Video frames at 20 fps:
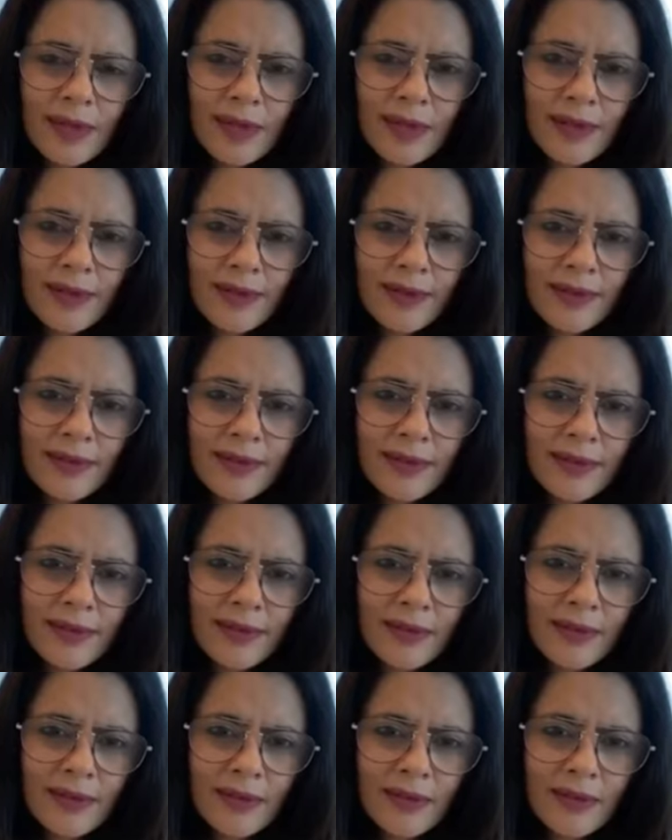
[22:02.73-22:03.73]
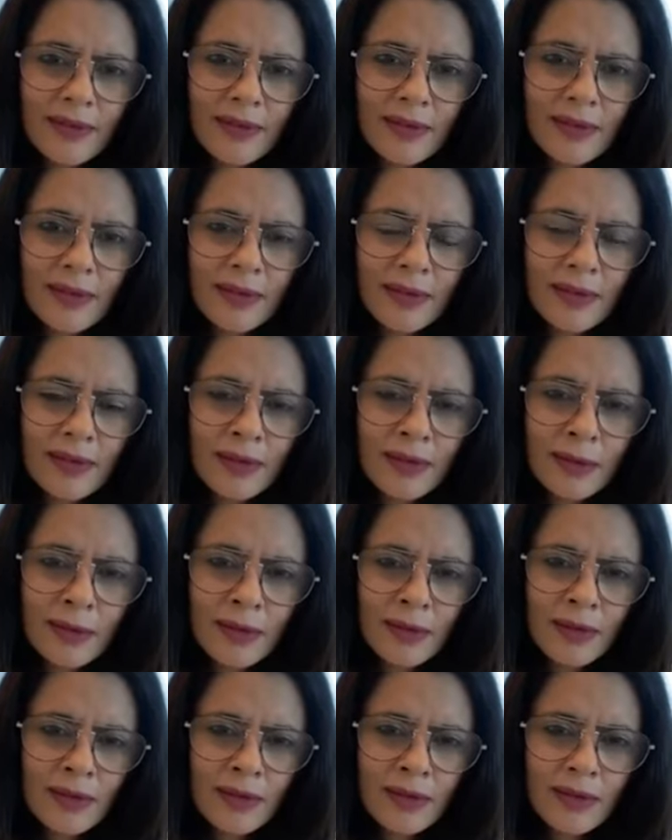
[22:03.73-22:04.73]

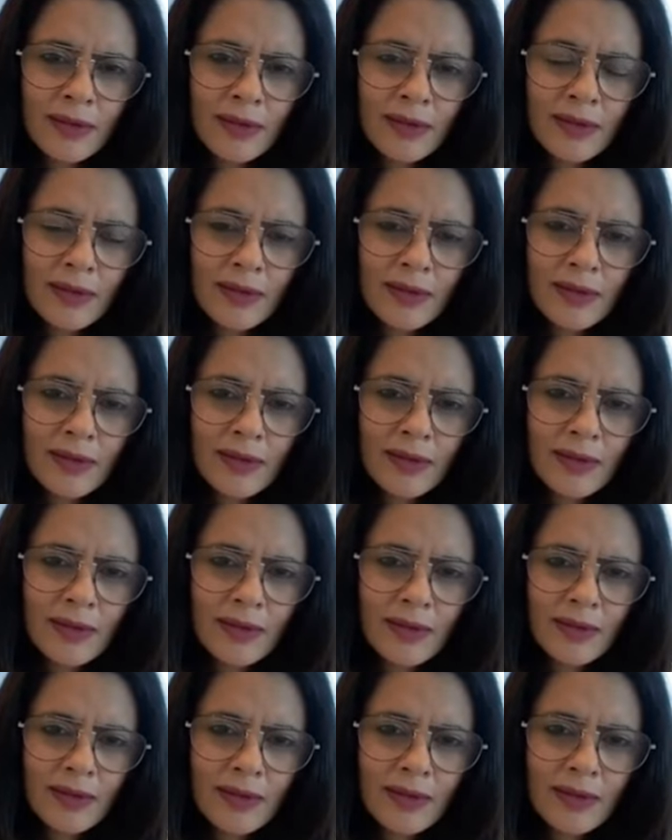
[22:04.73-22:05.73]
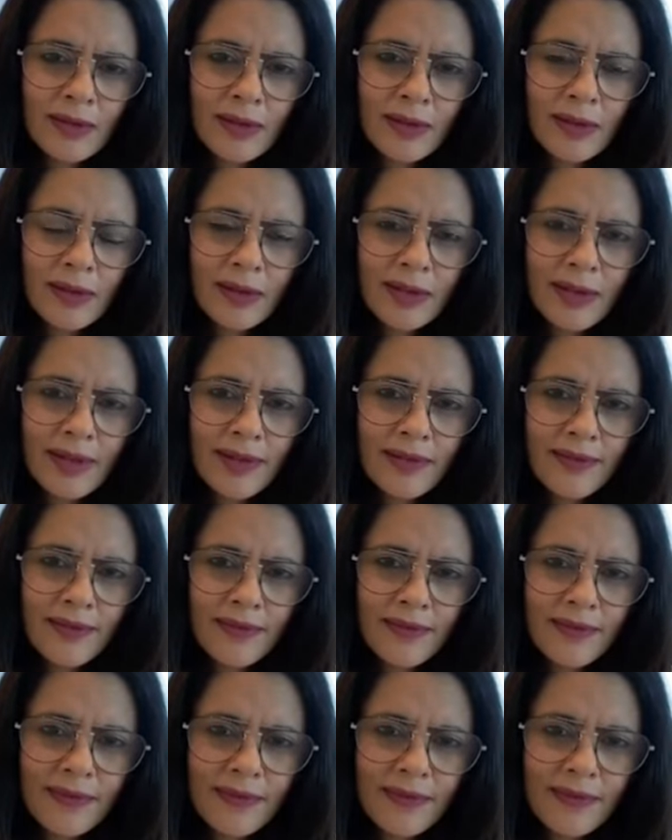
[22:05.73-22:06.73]

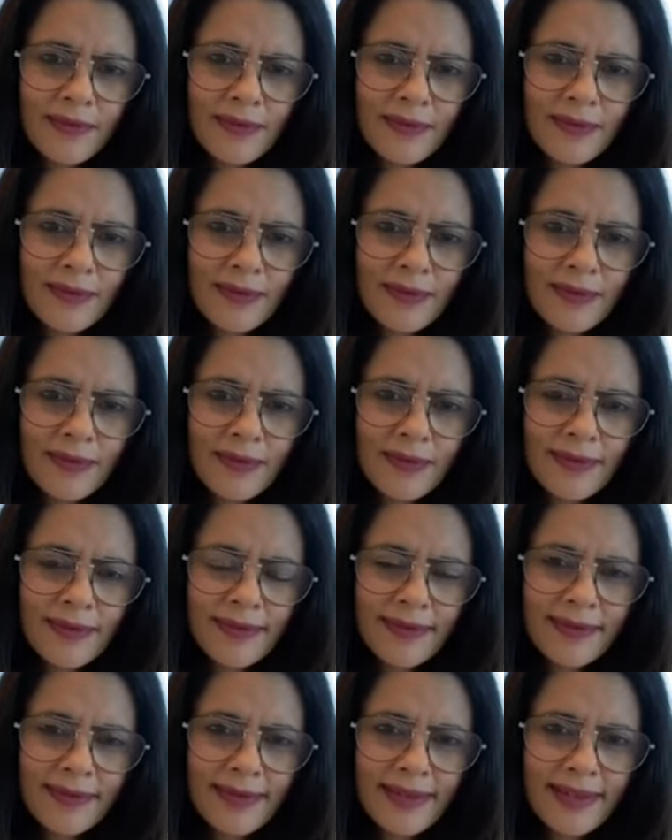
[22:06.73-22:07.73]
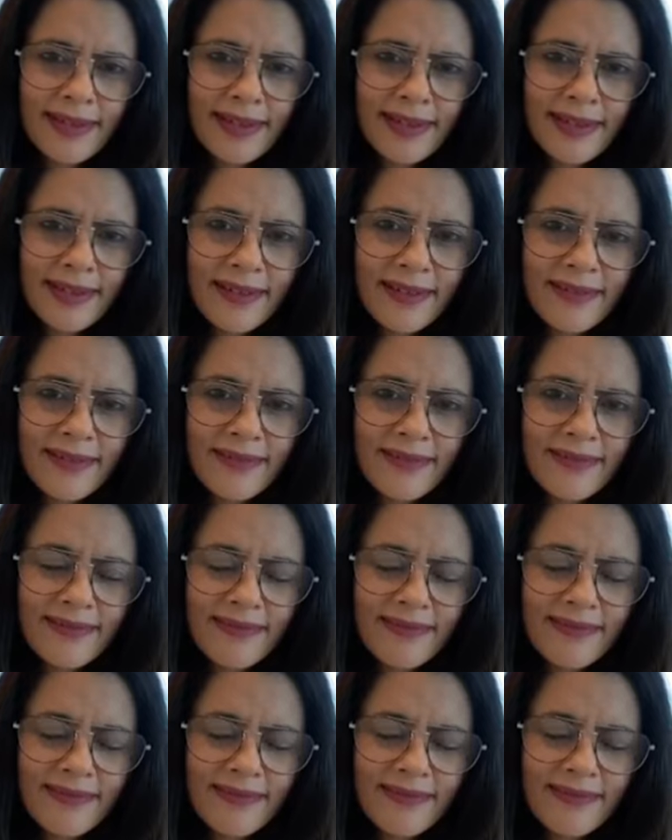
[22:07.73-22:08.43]
This person isn't speaking.